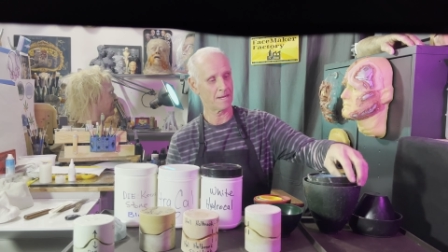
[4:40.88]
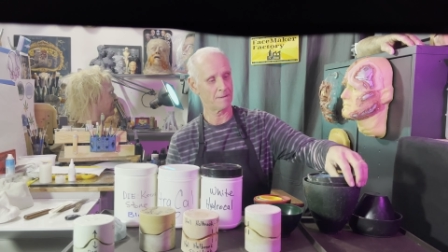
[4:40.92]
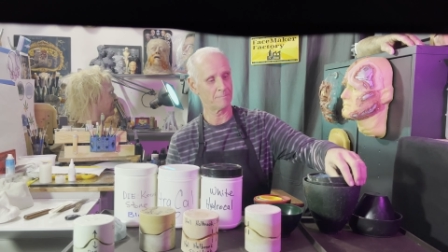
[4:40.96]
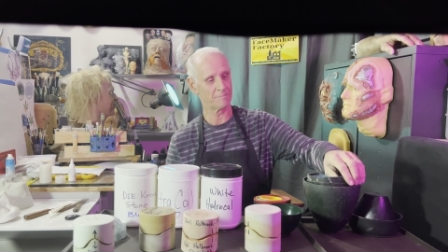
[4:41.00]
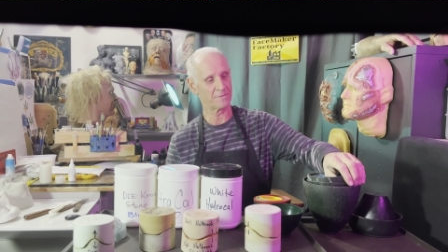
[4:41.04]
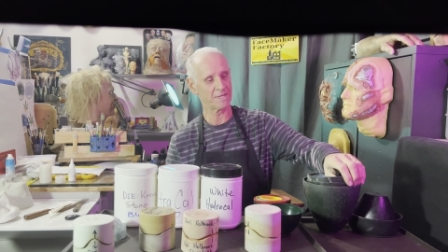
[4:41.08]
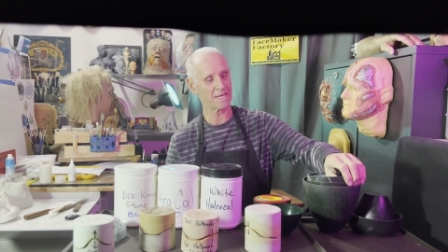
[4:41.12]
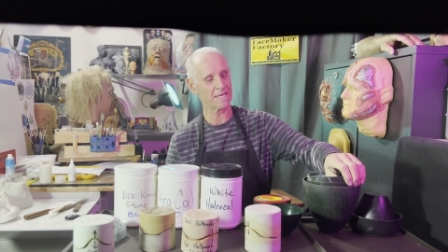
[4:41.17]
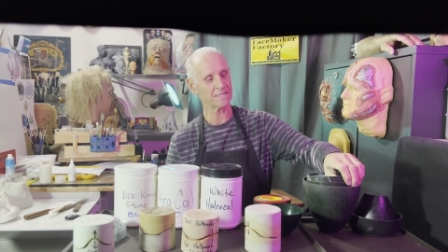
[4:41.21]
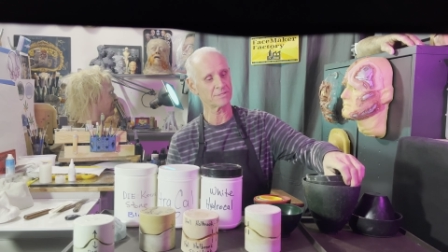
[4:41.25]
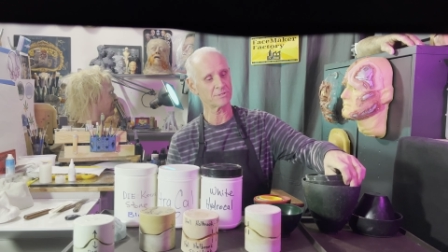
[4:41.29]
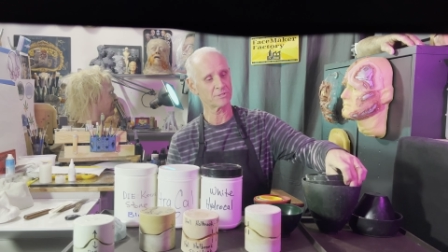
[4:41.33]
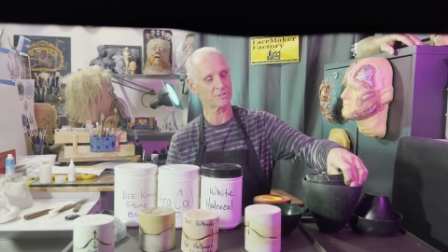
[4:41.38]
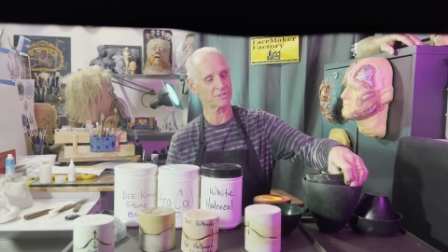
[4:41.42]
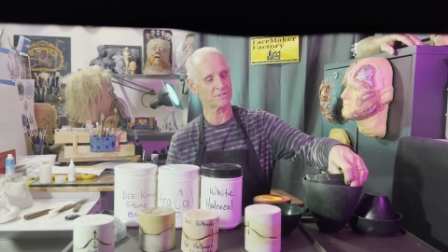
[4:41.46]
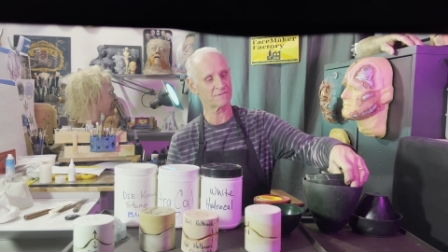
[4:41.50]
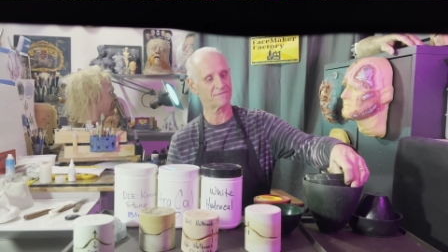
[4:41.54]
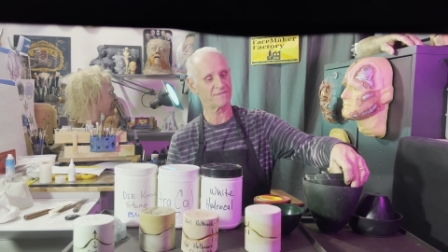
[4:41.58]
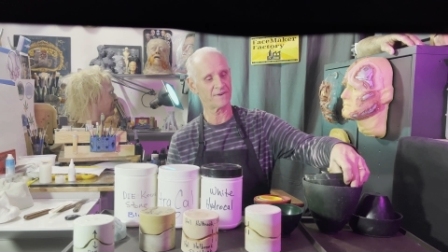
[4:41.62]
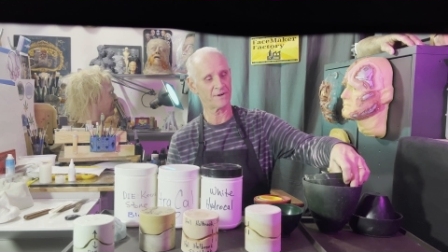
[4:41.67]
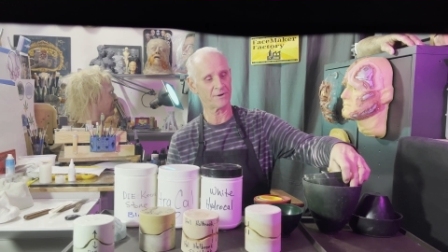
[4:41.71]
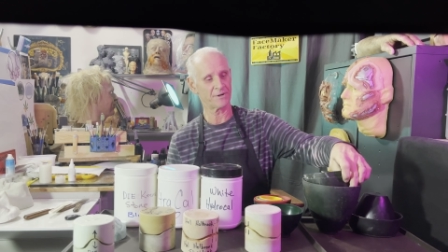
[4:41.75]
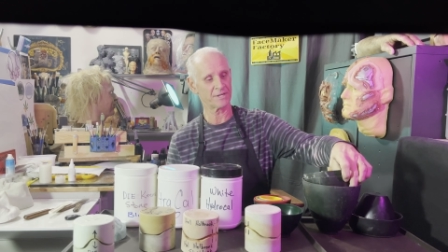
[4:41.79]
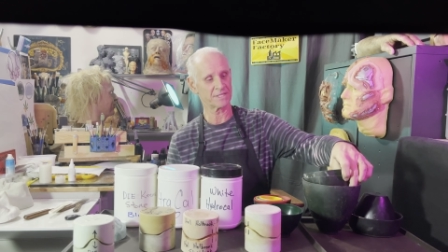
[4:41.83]
These are just
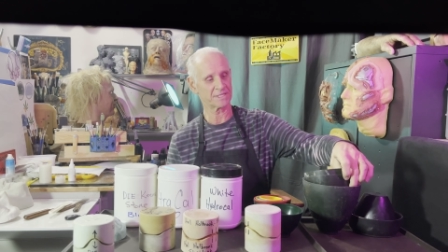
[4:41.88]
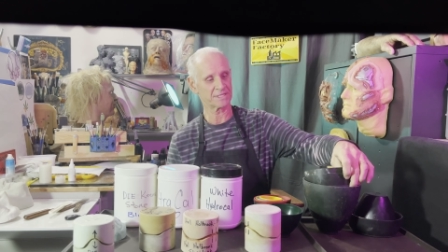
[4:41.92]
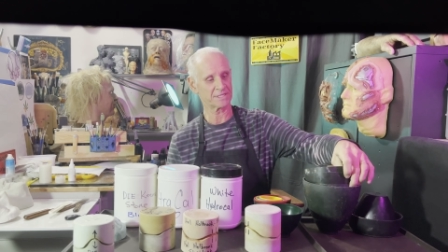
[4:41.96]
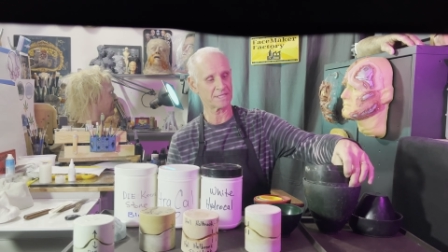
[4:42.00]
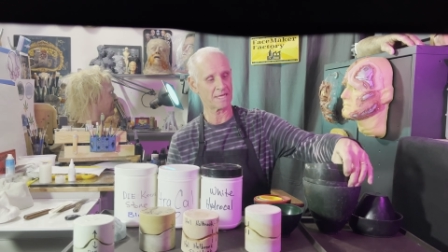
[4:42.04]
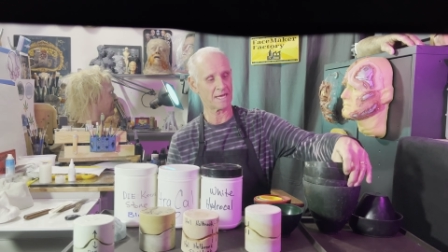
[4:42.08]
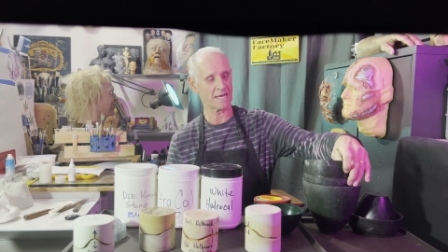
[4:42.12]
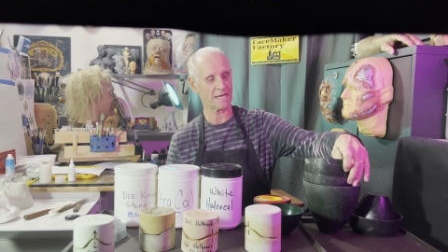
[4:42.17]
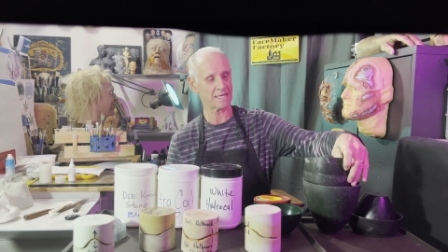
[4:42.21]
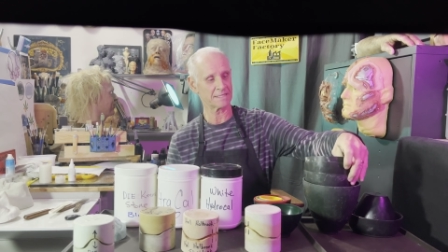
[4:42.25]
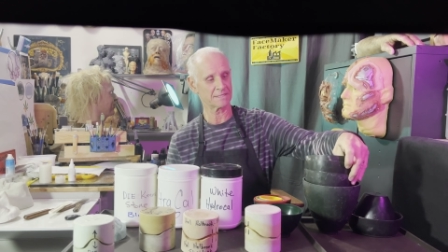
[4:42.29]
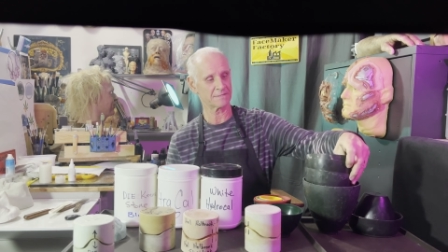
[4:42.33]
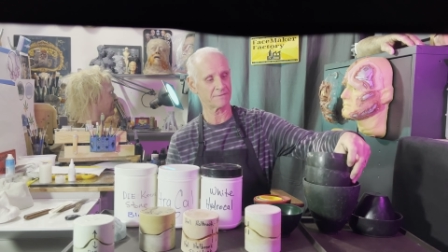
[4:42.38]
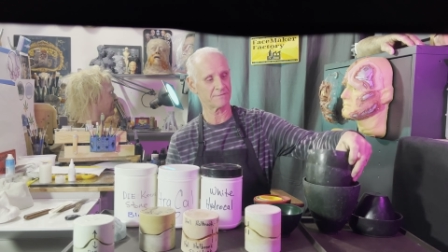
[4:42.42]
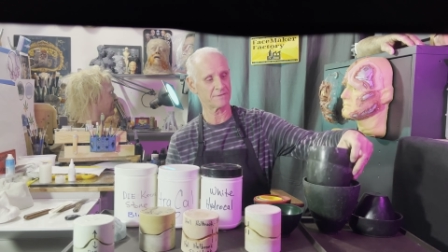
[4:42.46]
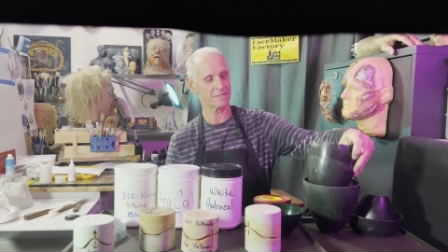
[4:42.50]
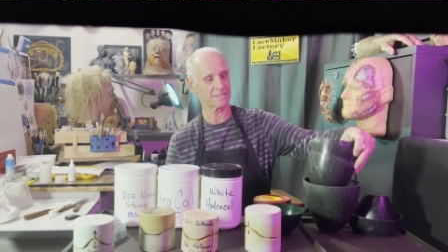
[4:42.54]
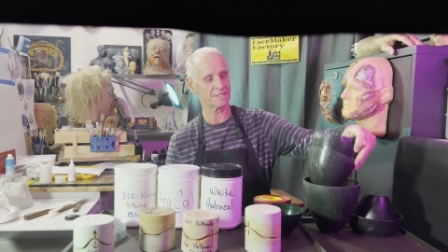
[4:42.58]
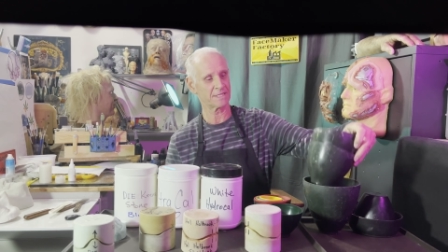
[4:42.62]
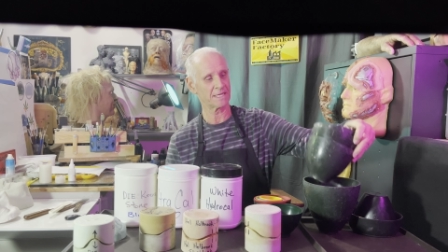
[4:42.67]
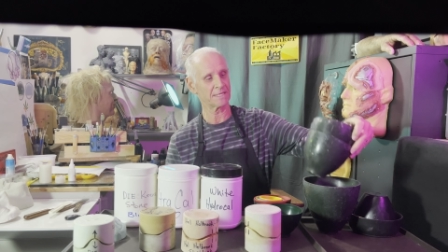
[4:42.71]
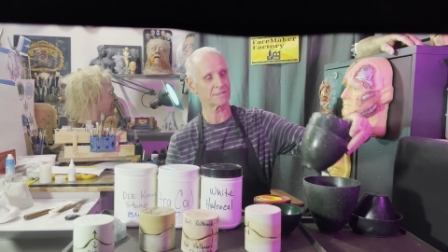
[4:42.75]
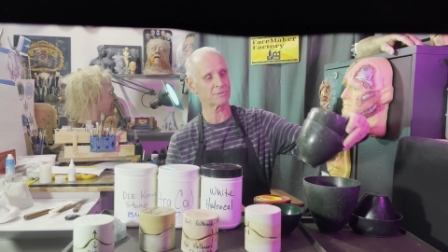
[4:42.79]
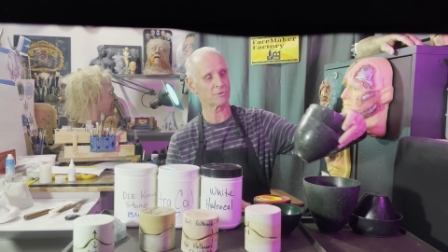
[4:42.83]
various sizes of the
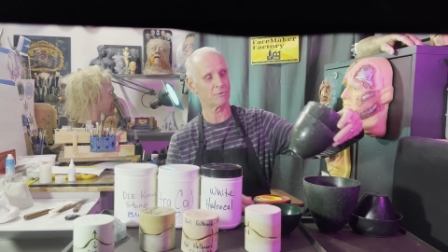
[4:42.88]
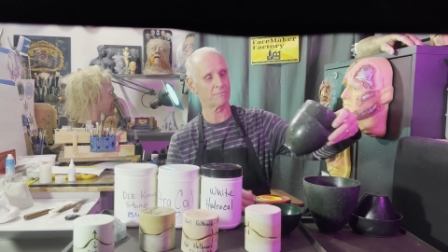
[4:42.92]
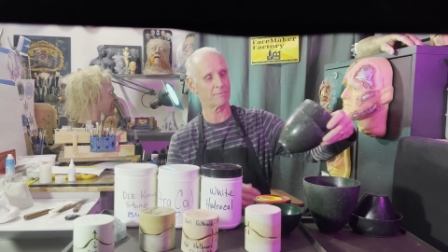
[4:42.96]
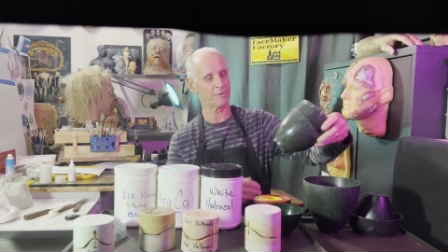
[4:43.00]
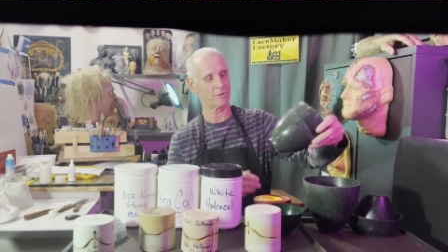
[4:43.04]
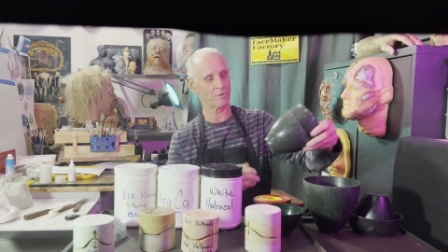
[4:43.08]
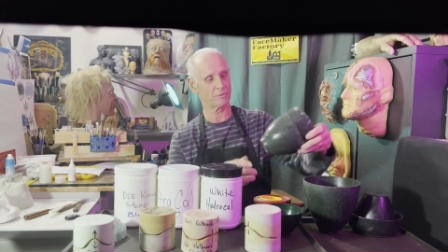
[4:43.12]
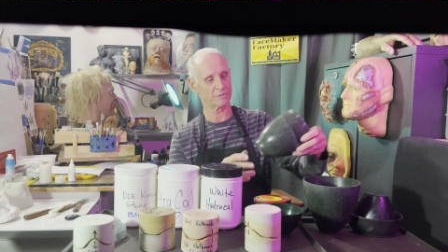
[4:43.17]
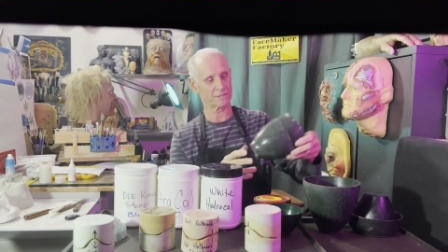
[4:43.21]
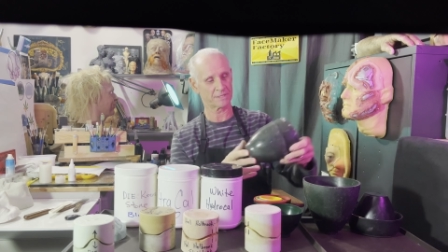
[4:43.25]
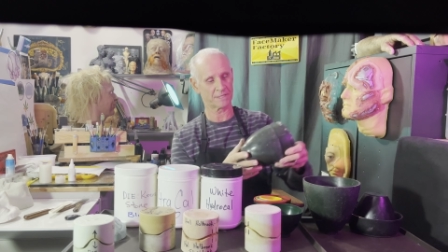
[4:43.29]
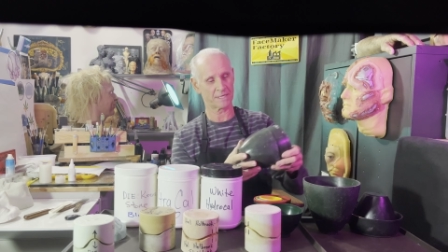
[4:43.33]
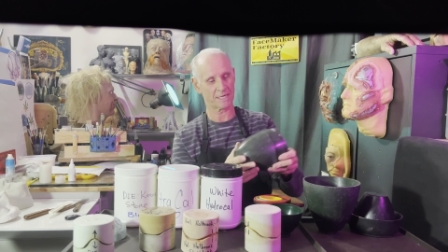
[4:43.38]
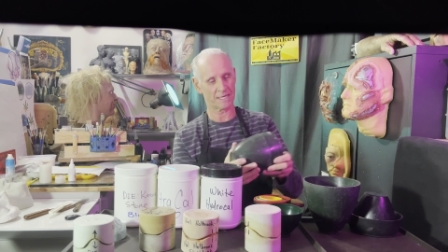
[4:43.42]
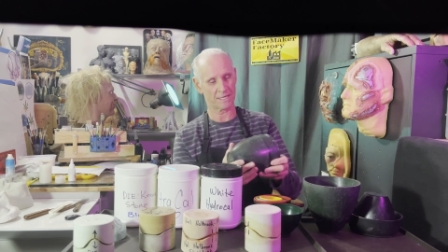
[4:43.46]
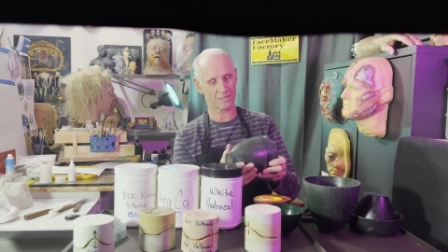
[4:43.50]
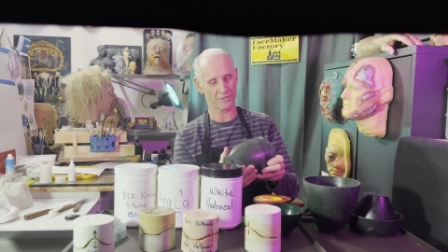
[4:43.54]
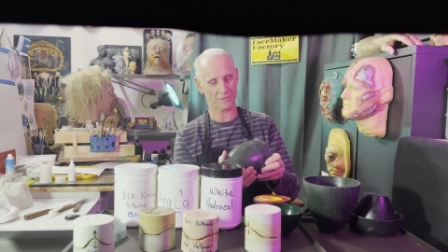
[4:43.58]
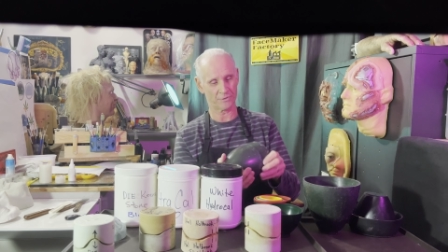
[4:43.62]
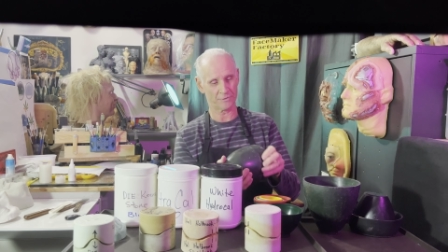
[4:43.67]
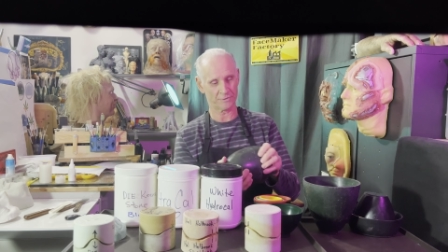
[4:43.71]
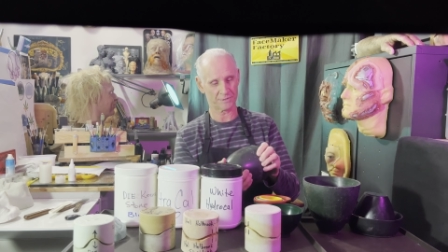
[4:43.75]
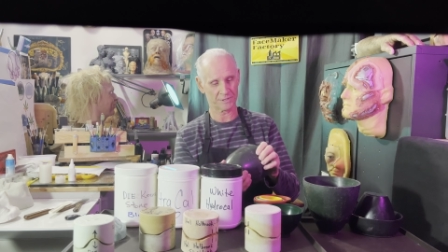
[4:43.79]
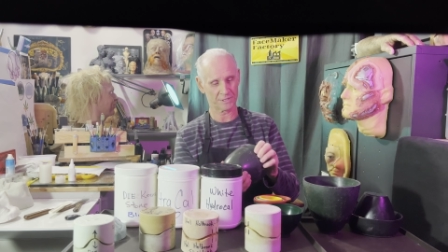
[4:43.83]
dental bowls that I
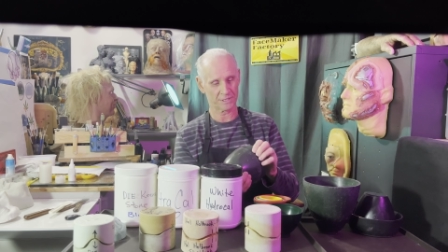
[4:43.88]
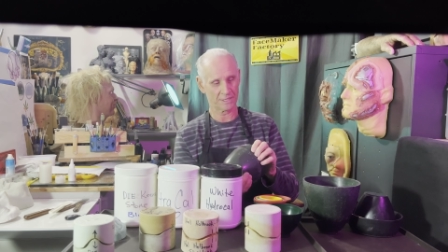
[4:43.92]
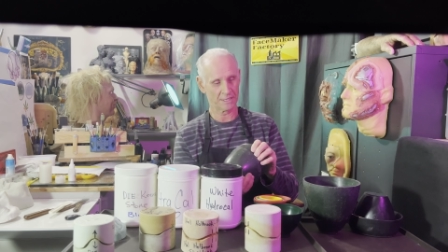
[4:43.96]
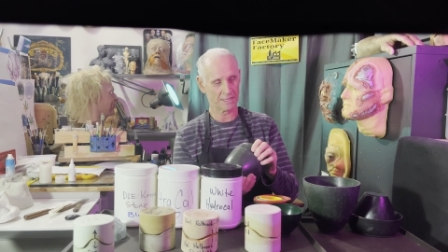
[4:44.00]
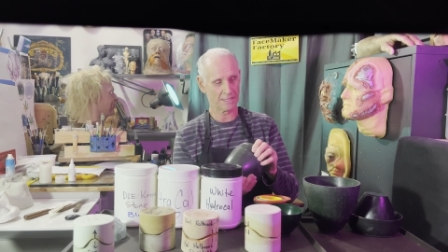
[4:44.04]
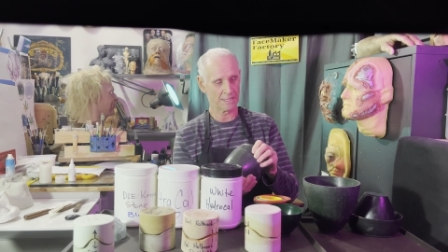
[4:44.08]
use.